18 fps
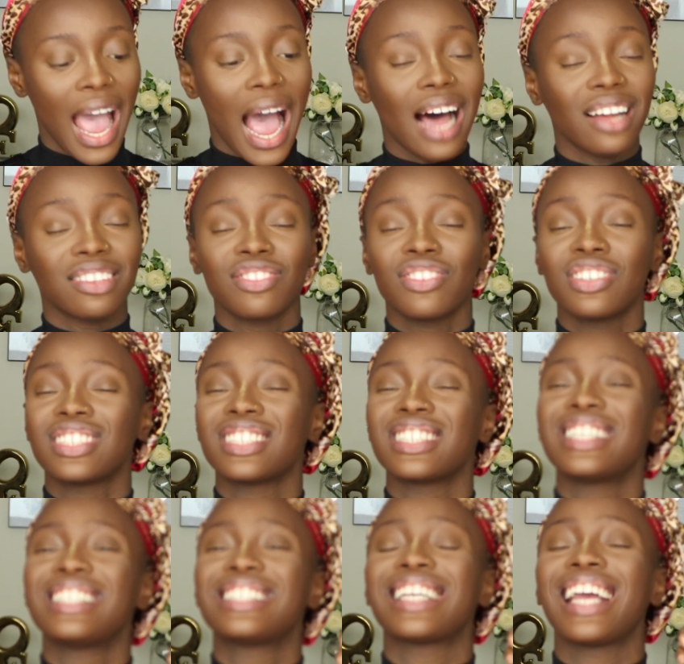I've not
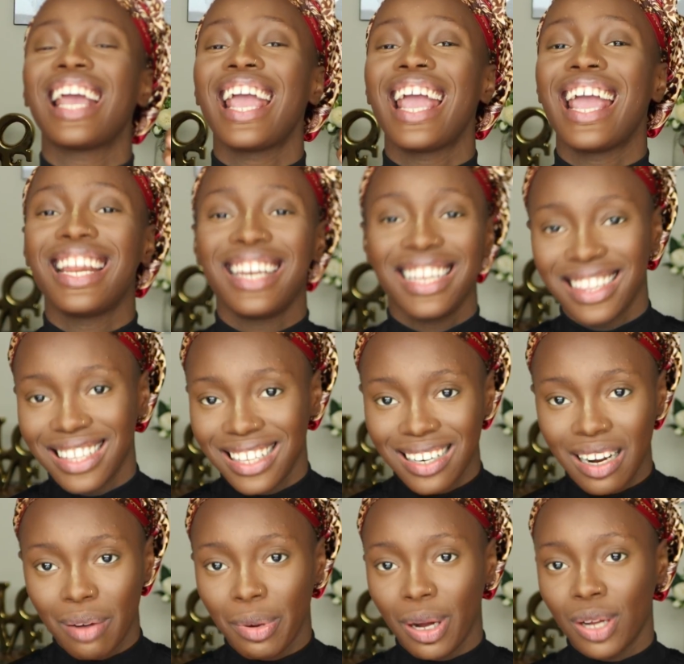changed
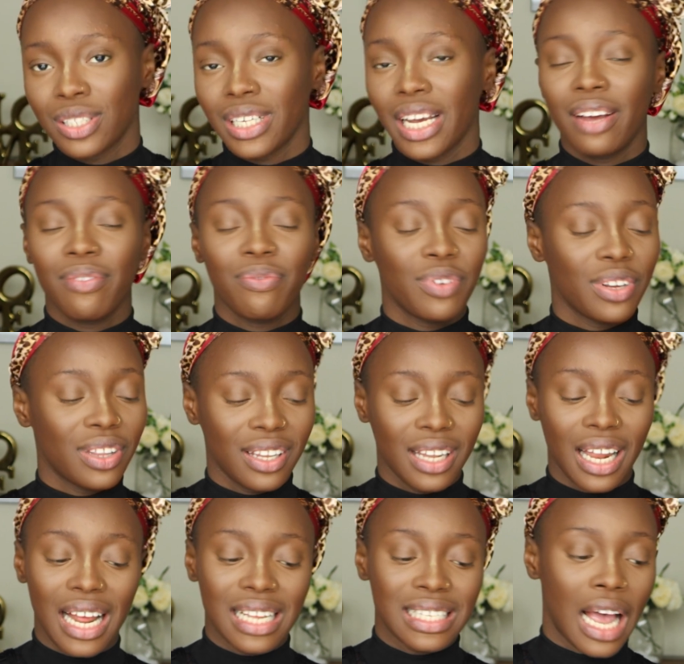anything about
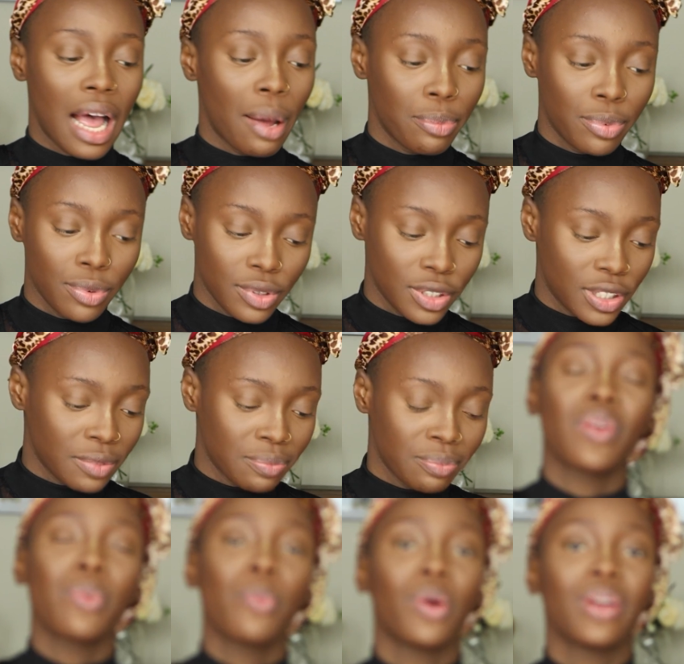everything that has happened.
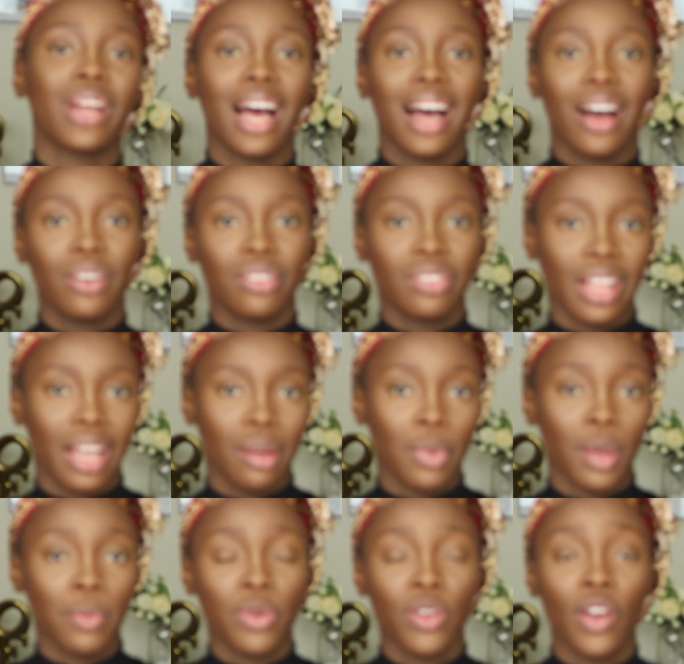Every mother out
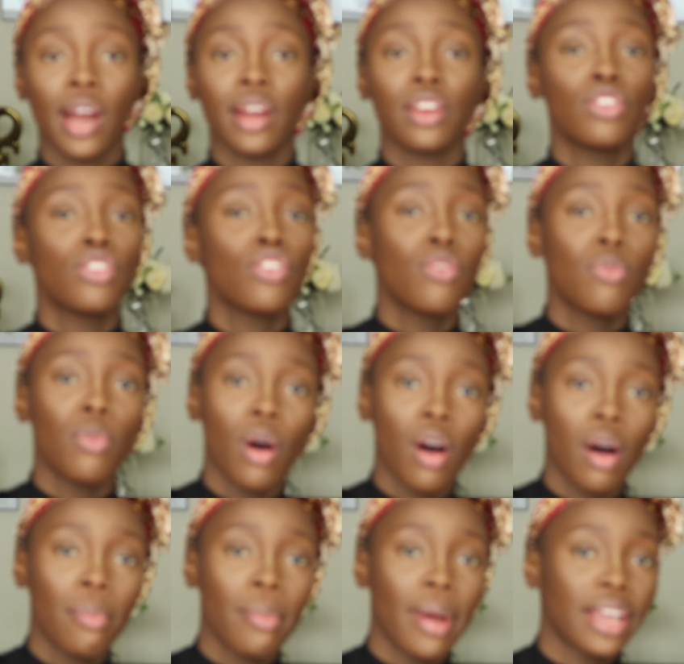there, maybe you're a new
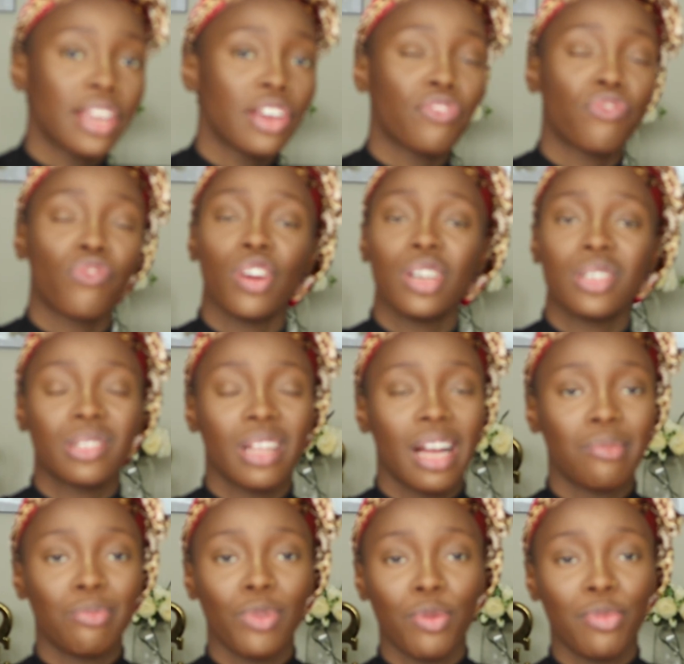mom and you're a first
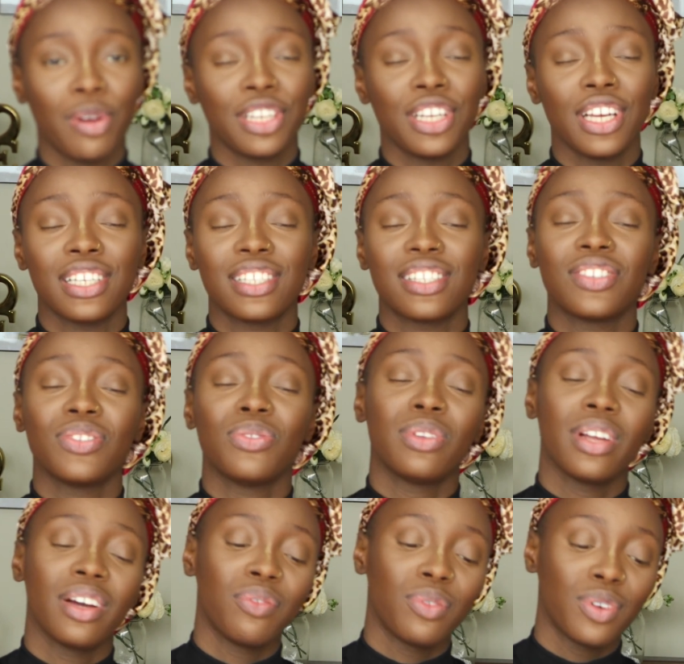time mom and you're still
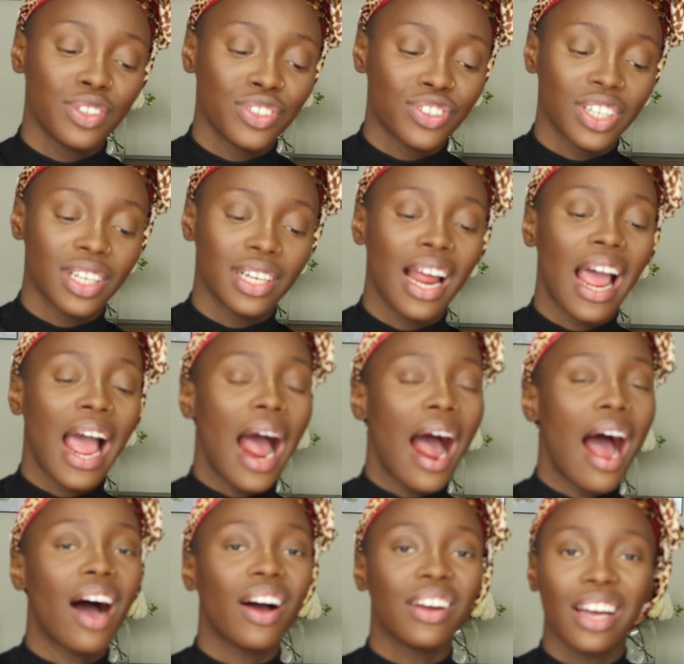there wondering
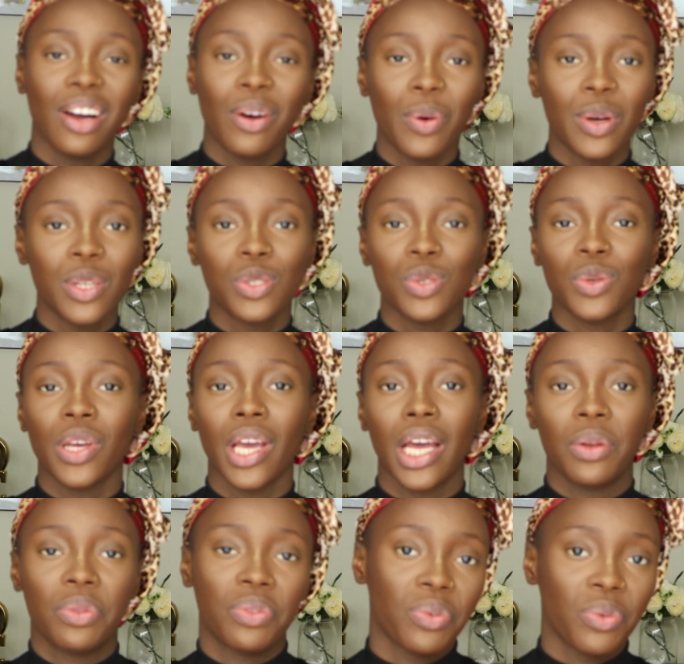how you're going to
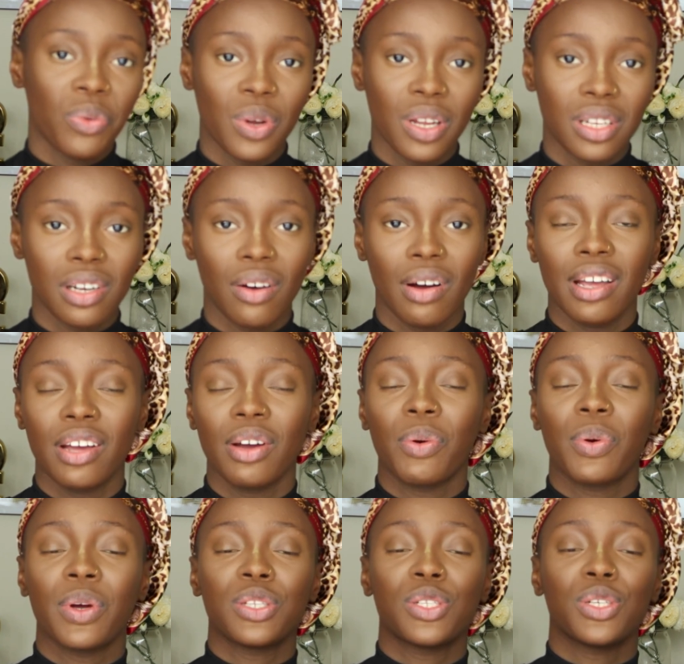get through it, or
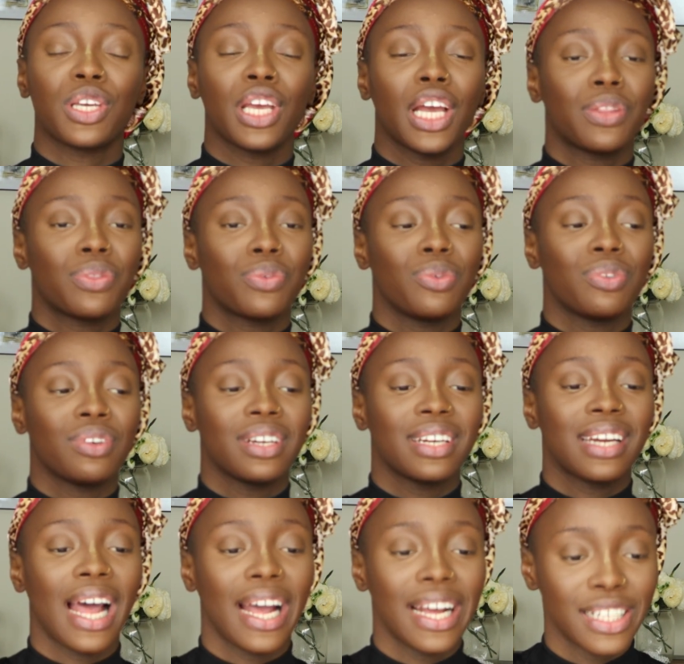you're going to get through the
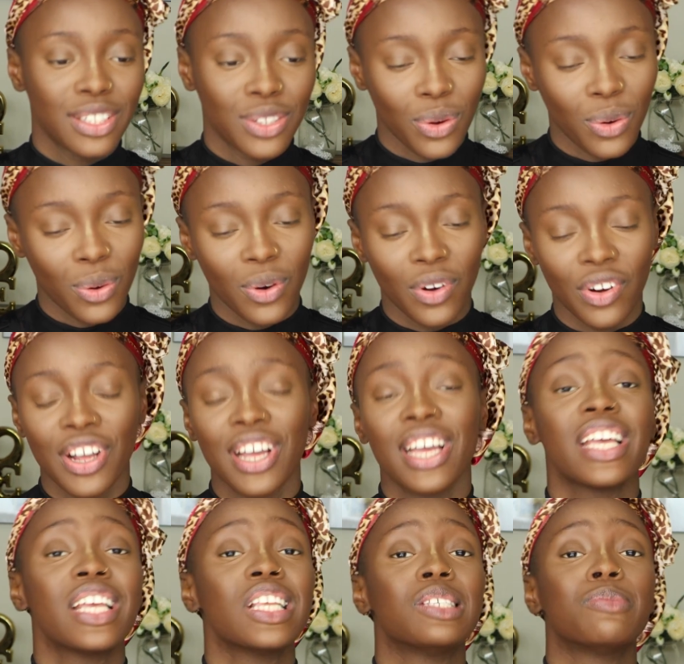night, or
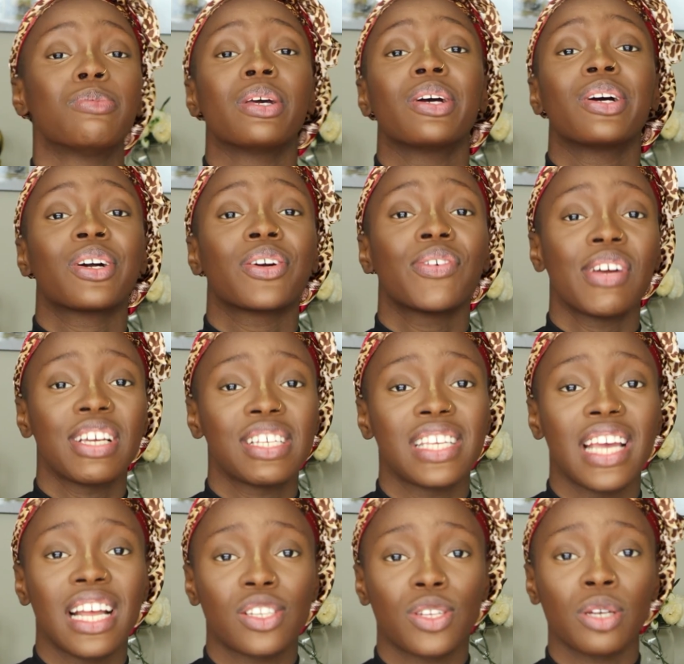it's been
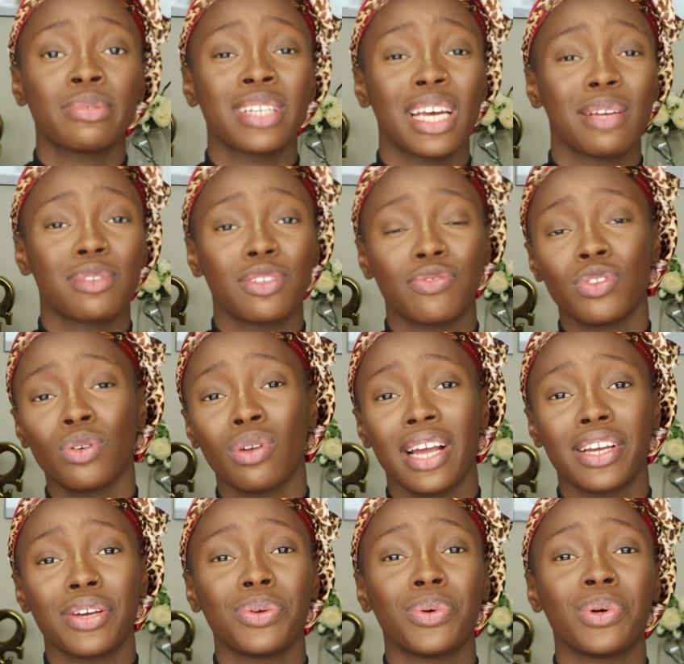crazy and sometimes you feel
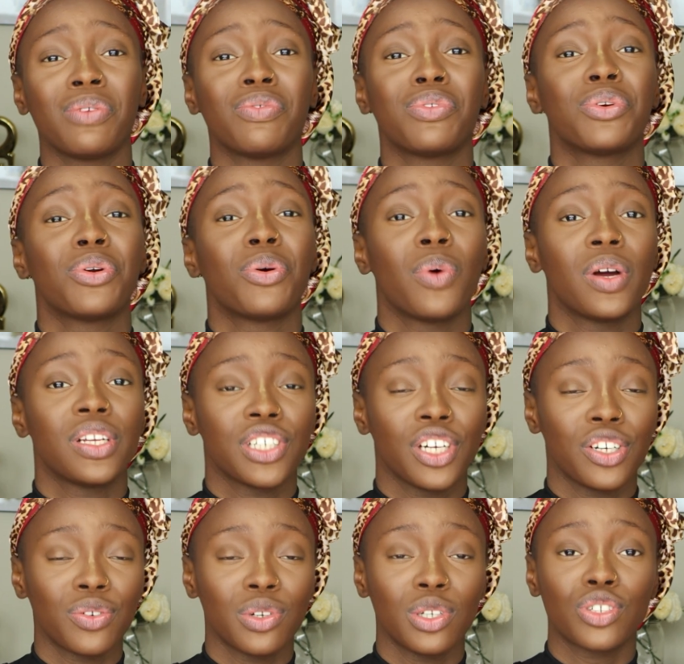like you don't even know what
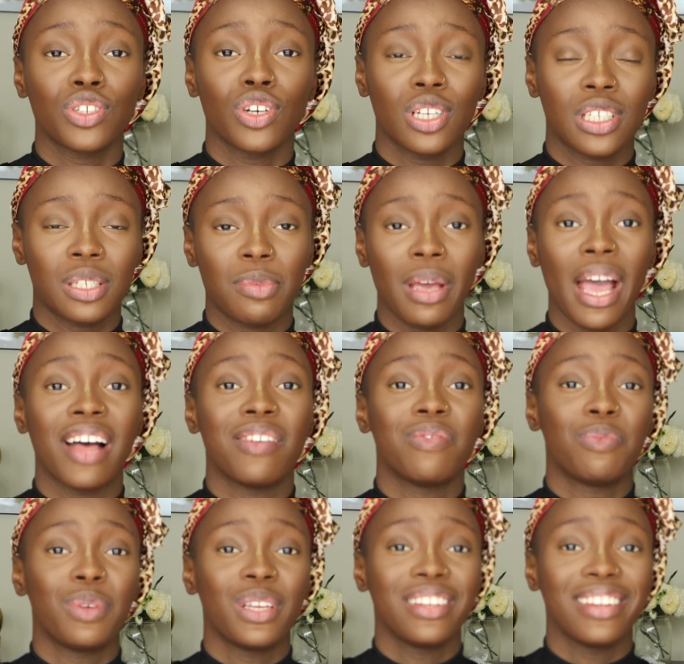you're doing. Trust me,
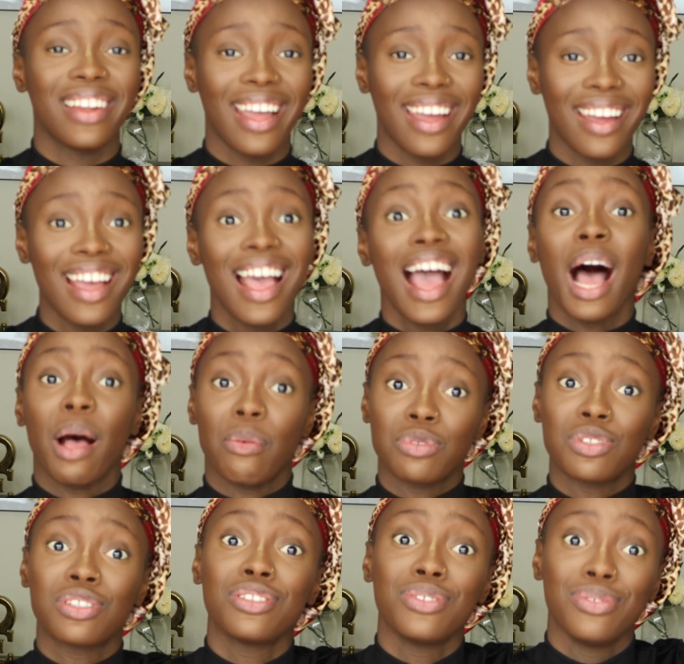I've been there.
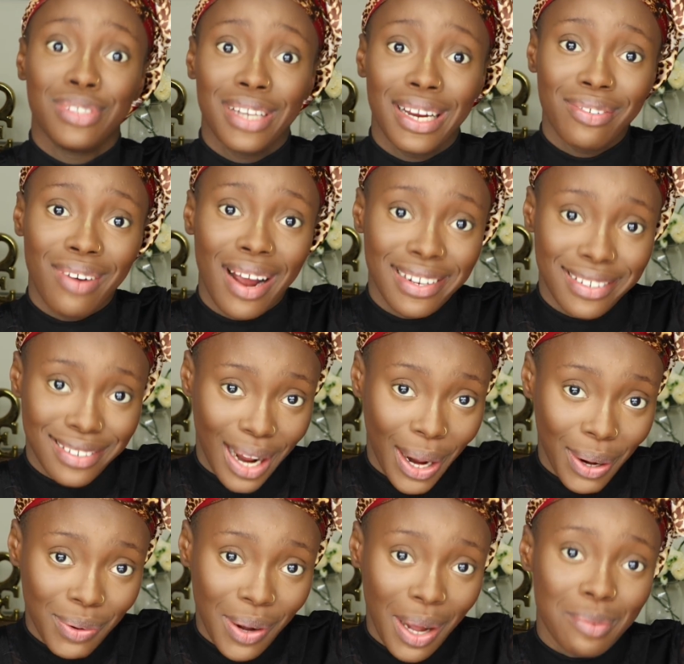I'm still there right
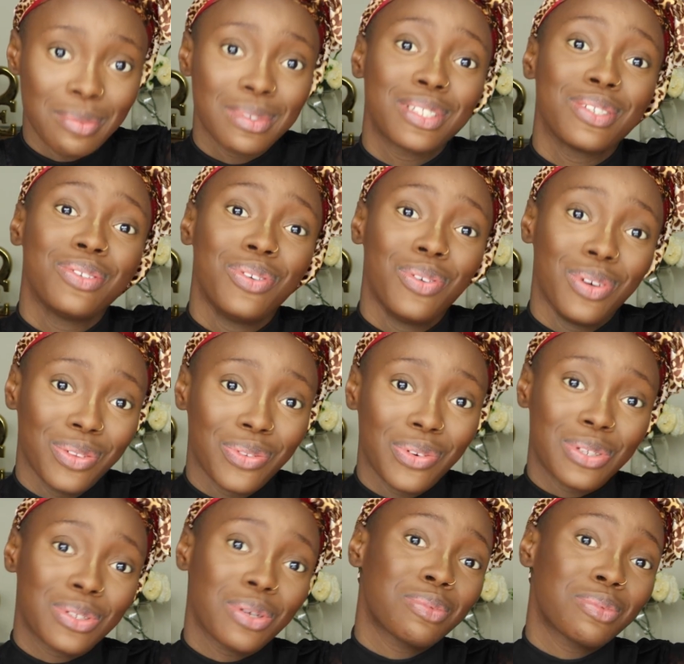now. I'm still going through it.